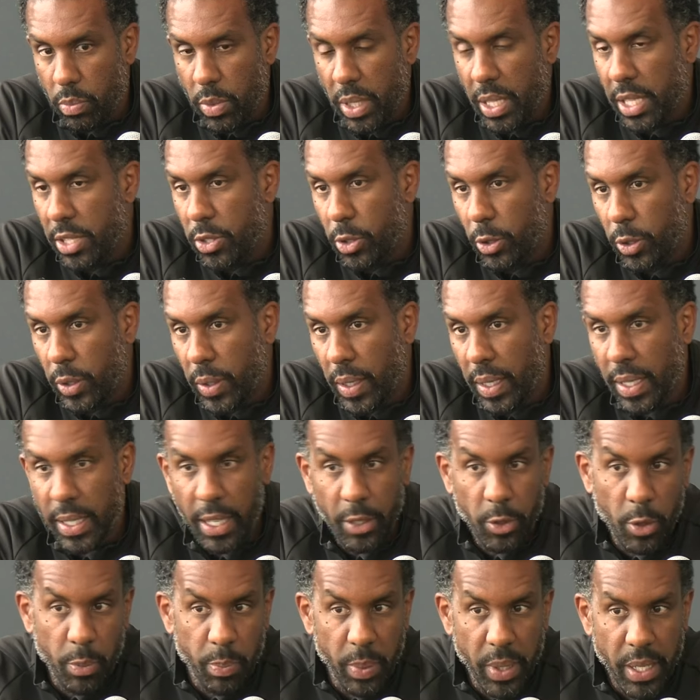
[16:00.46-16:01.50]
Minnesota, he
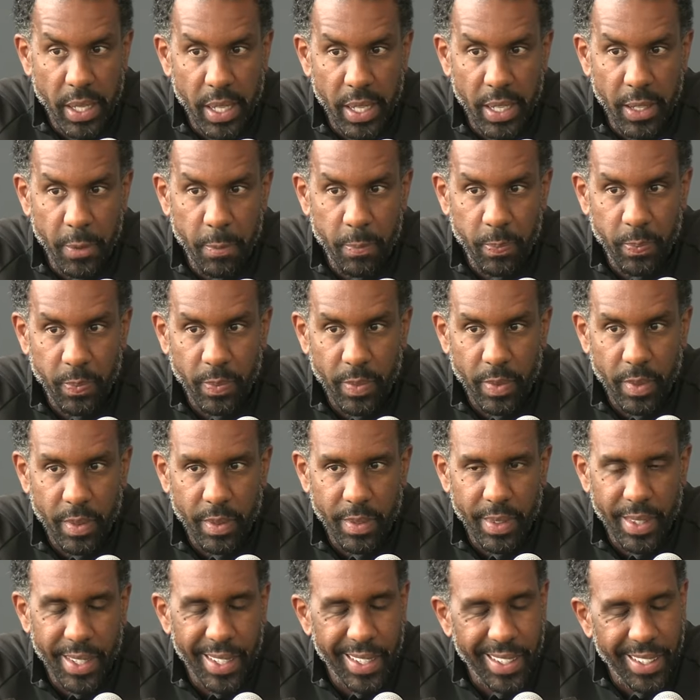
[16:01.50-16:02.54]
had the PK.
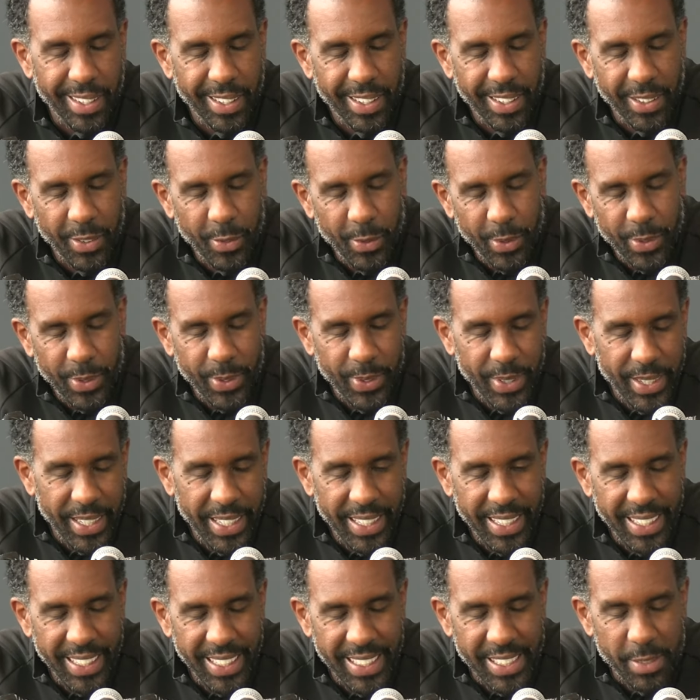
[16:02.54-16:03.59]

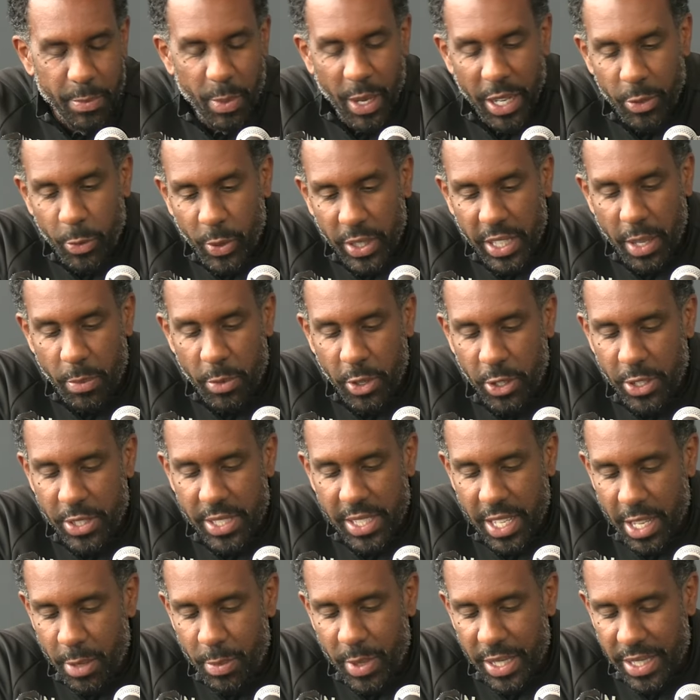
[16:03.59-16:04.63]
It's bad what I'm going to
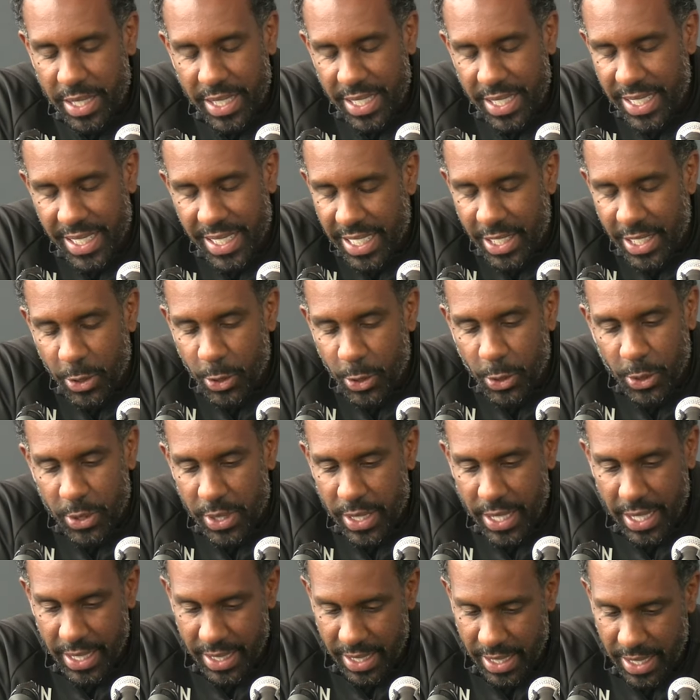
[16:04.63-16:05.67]
say, but he knows
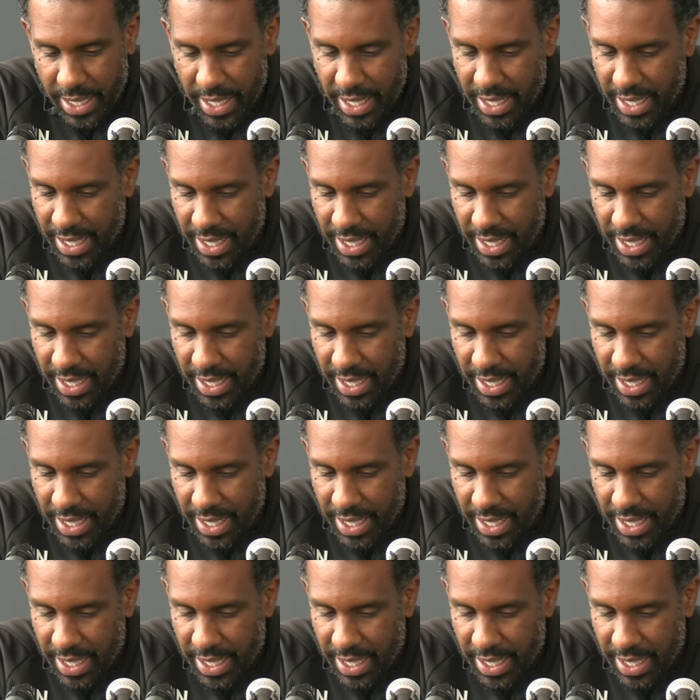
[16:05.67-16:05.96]
that.